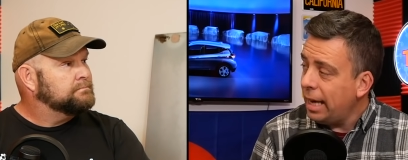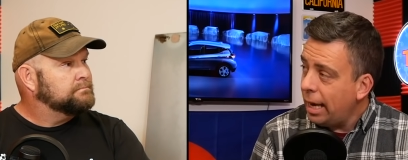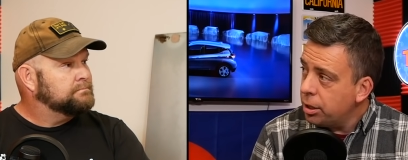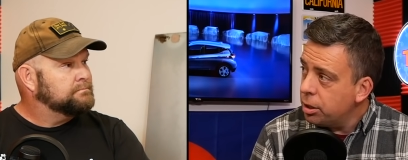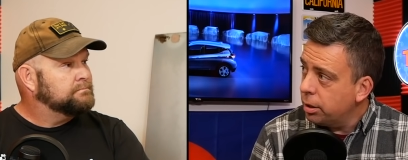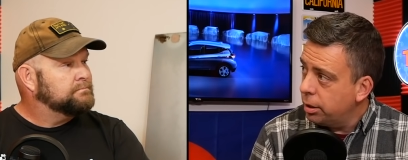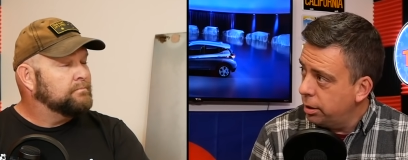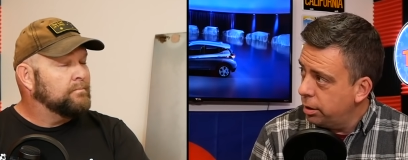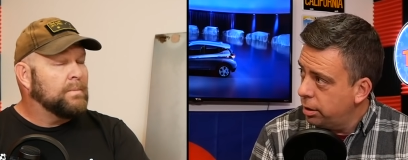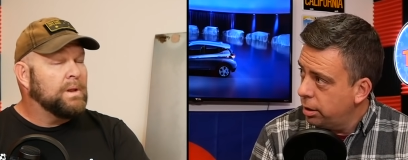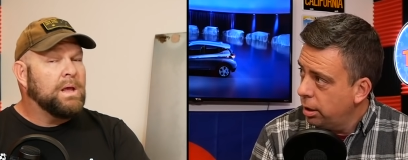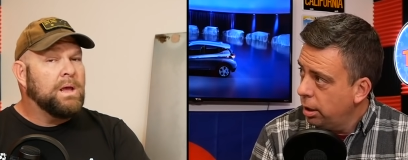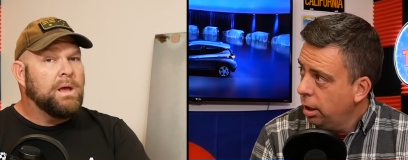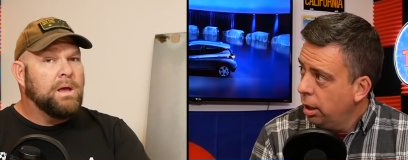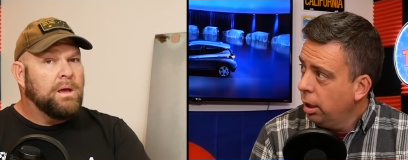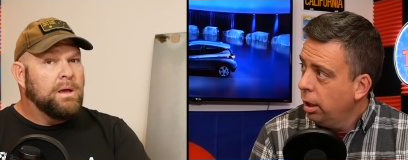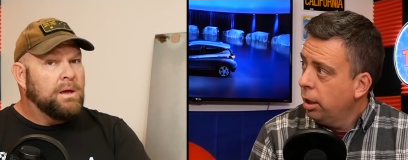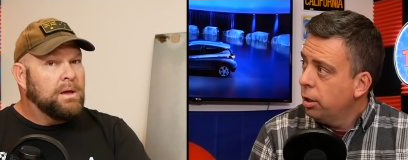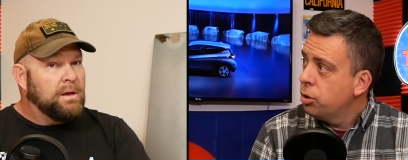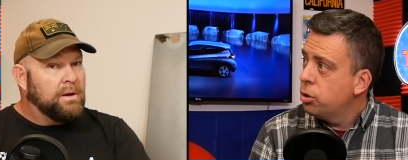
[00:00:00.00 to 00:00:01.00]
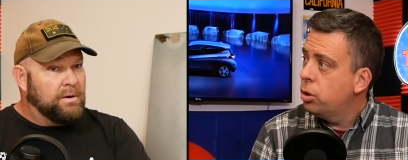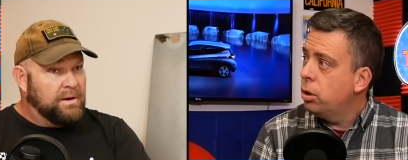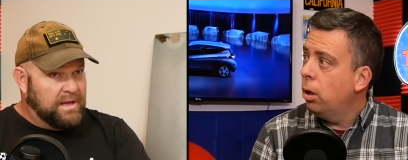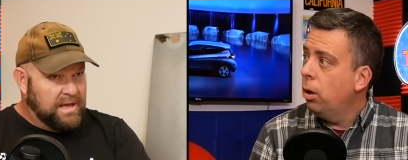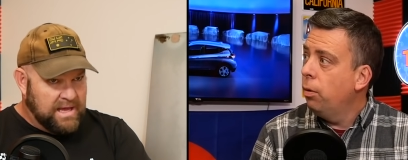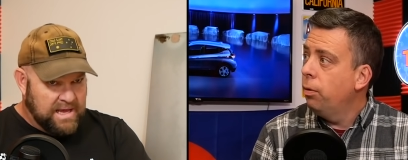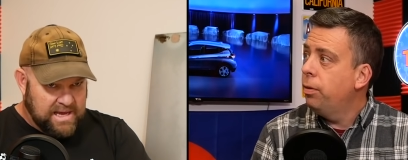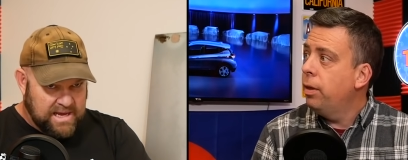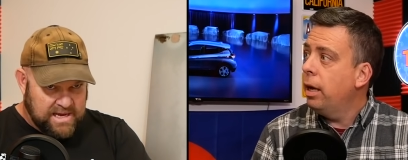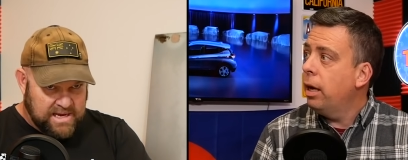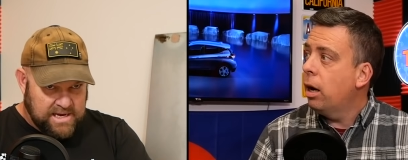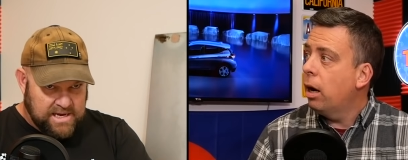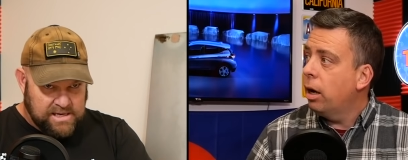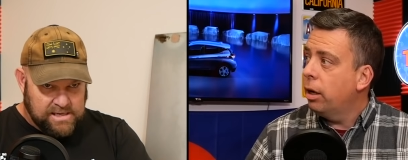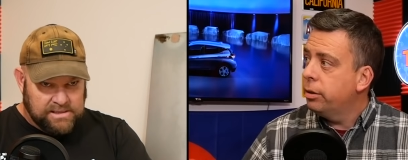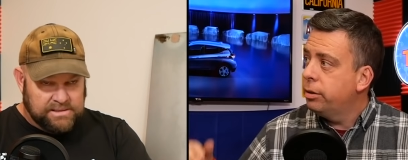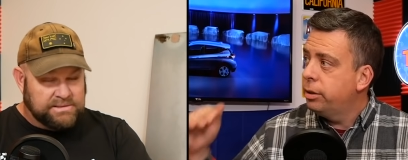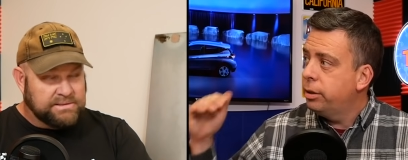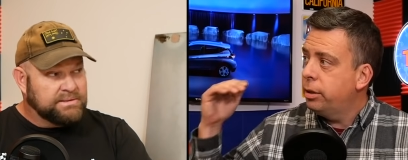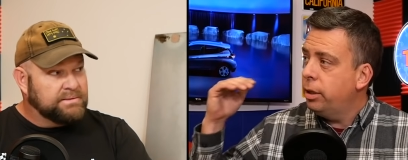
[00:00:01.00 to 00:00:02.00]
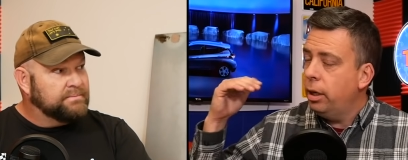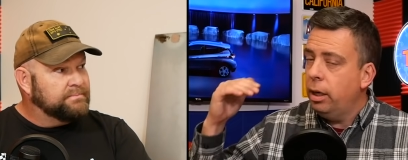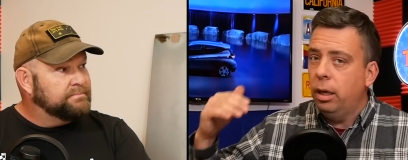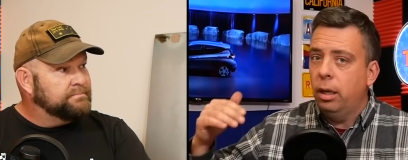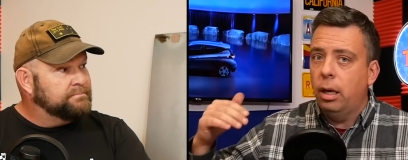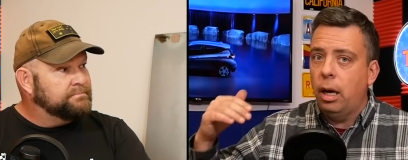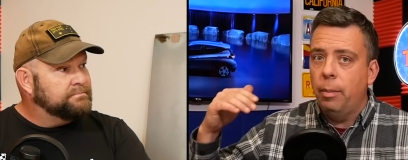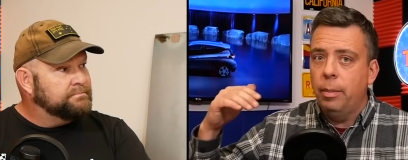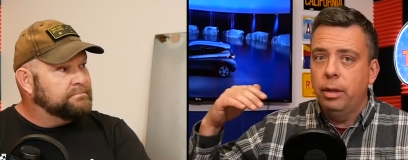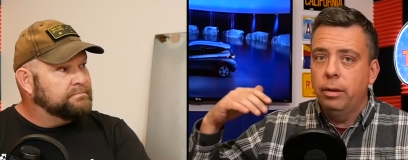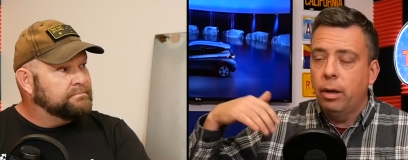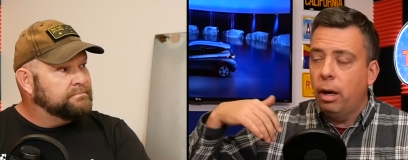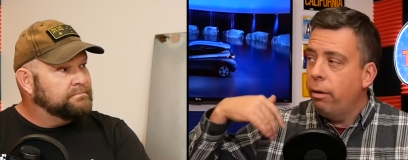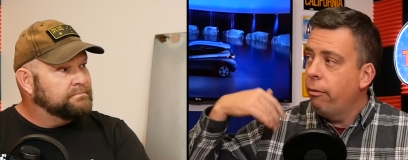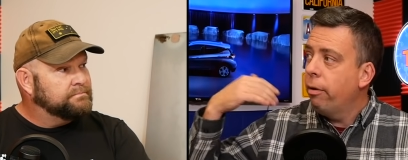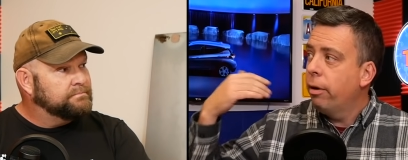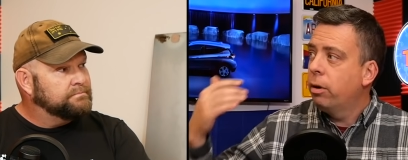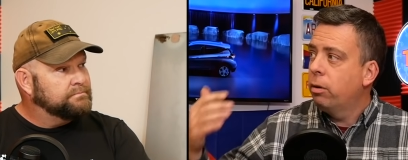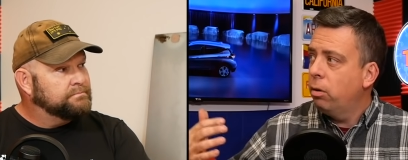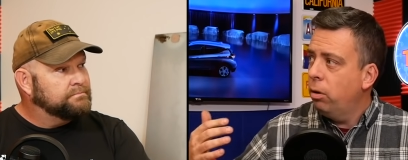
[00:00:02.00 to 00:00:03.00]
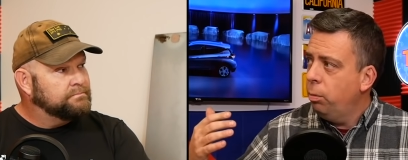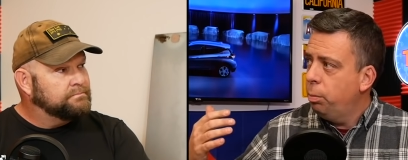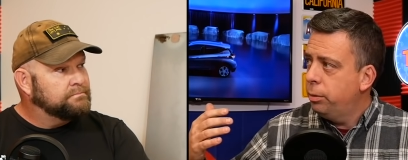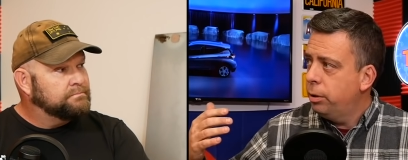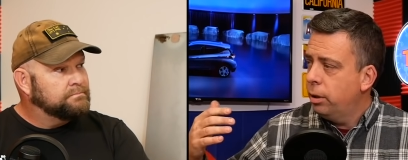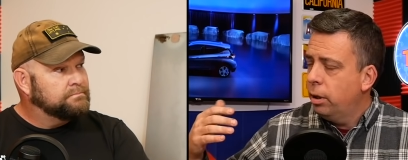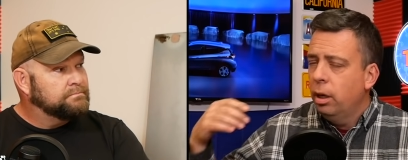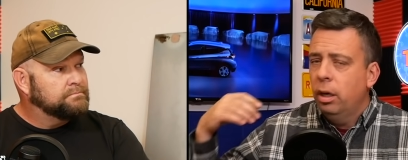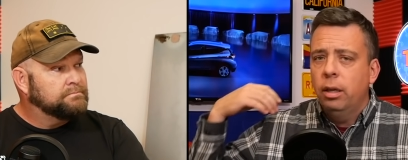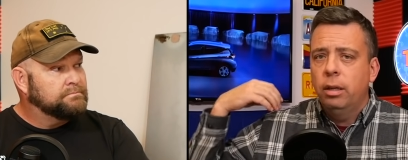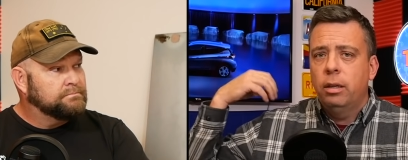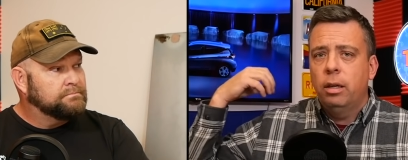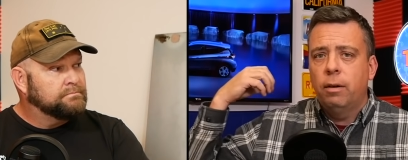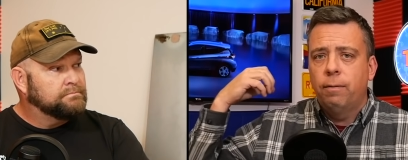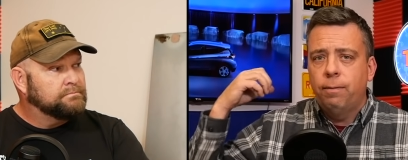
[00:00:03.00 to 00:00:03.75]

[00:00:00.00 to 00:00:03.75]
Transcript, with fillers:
Speaker 1: Angeles. So yes. they are still, I mean, they regrouped, they're